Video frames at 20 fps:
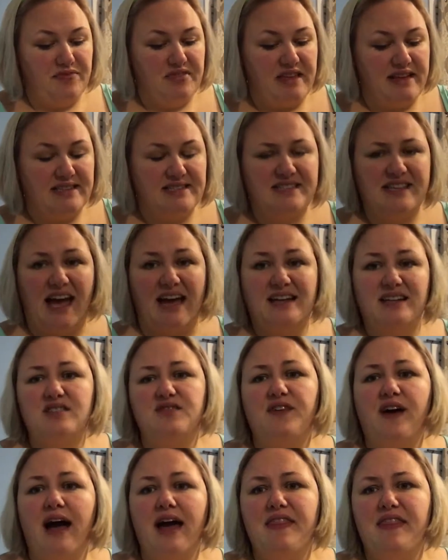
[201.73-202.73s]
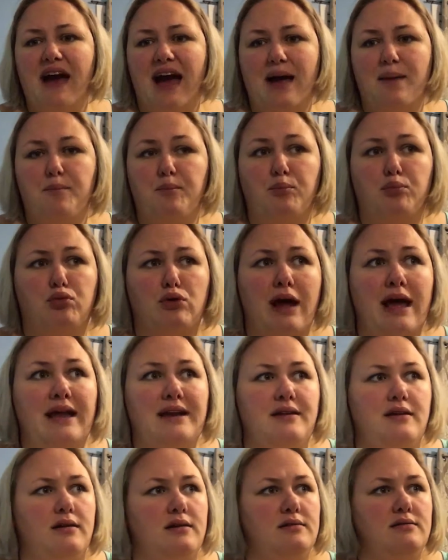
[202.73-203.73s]
They satisfy that
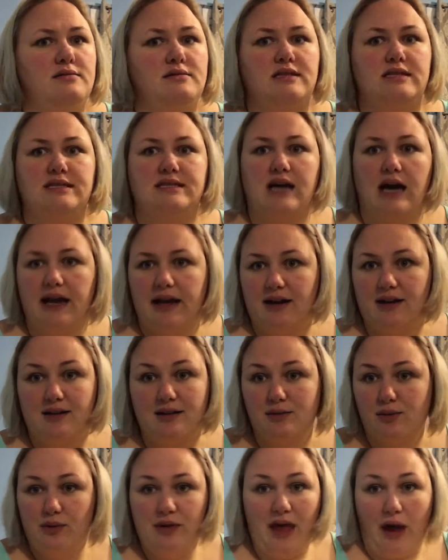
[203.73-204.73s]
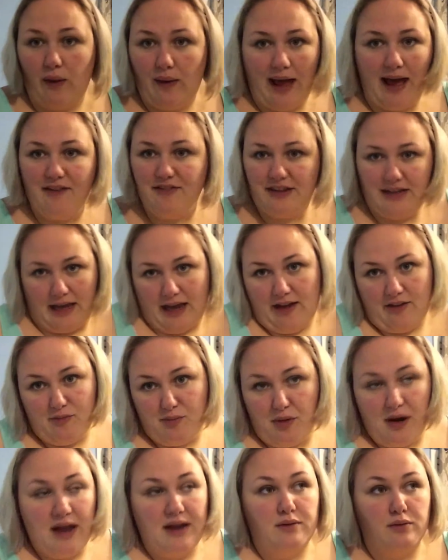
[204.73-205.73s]
bread desire without having to
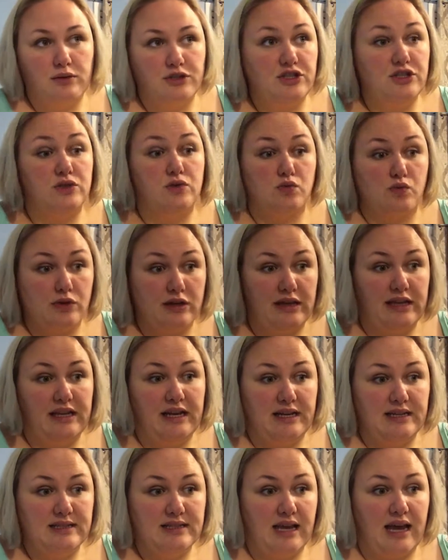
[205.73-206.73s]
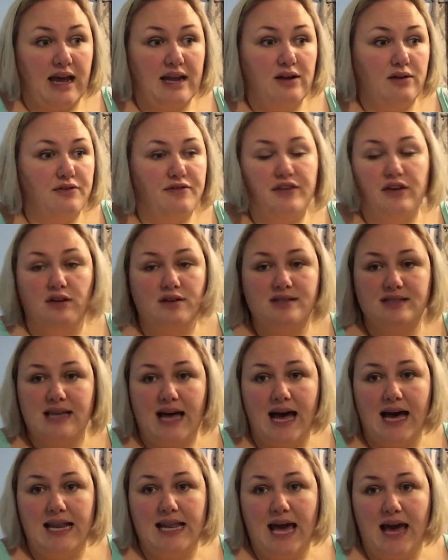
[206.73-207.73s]
have bread, which is really nice. Like, I don't feel
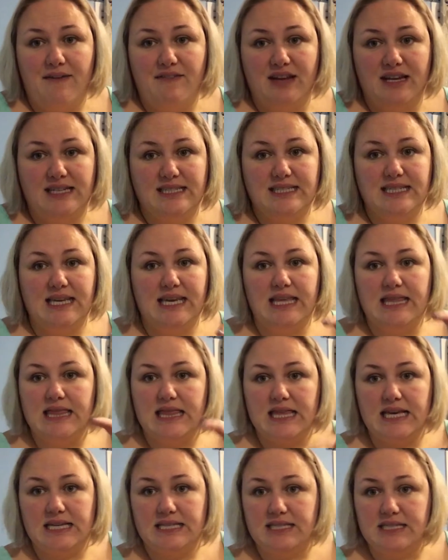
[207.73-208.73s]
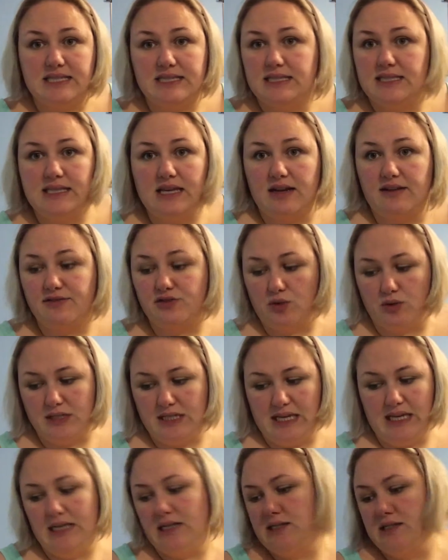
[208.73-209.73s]
sad having to eat this instead of
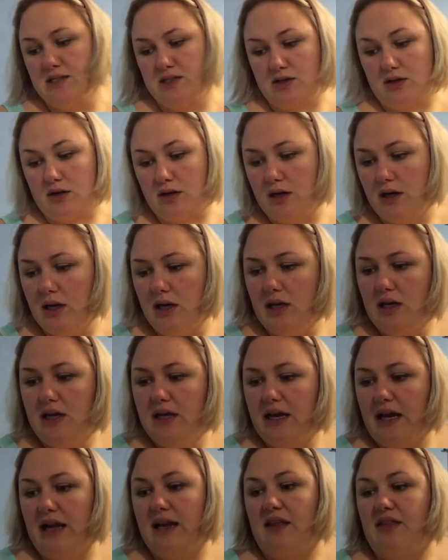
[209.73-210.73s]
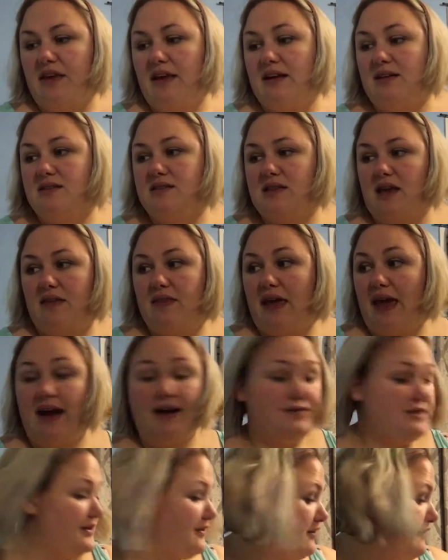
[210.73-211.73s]
tortillas or anything else. And they
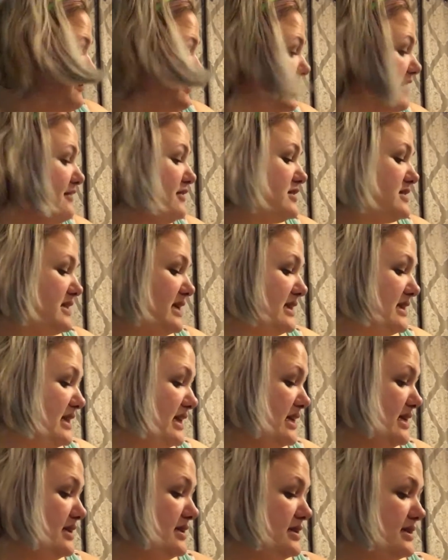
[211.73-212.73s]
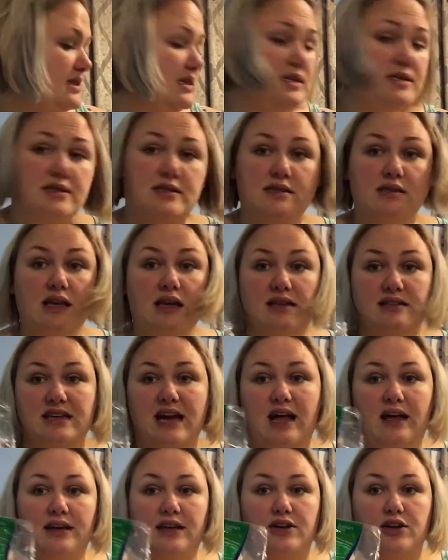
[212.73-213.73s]
have different flavors. Like this is the
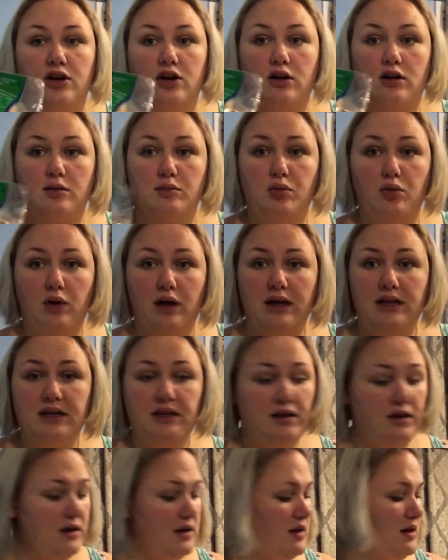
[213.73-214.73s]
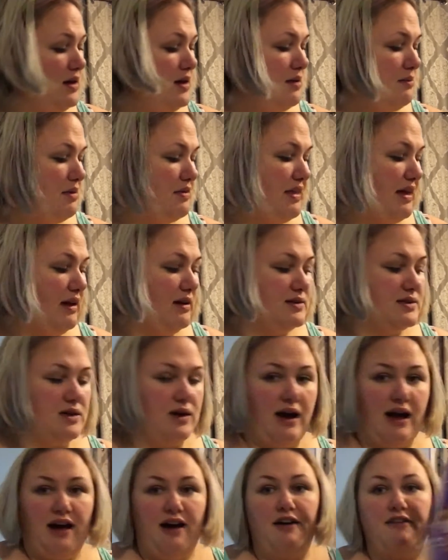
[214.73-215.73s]
Italian herb one, but they
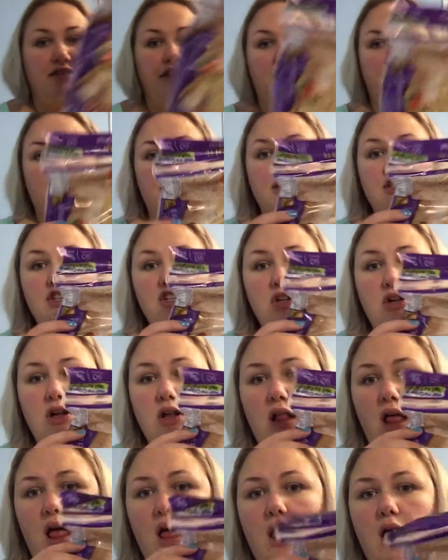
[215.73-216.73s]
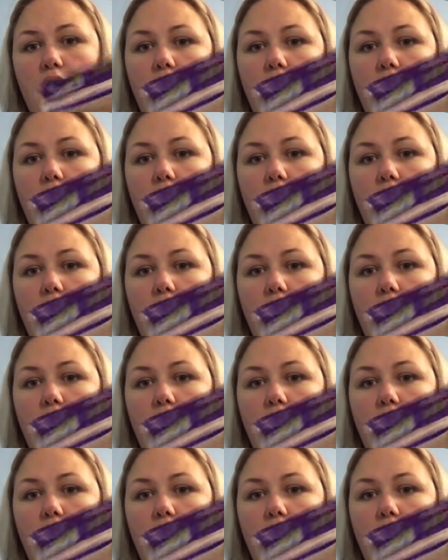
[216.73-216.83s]
also have the original,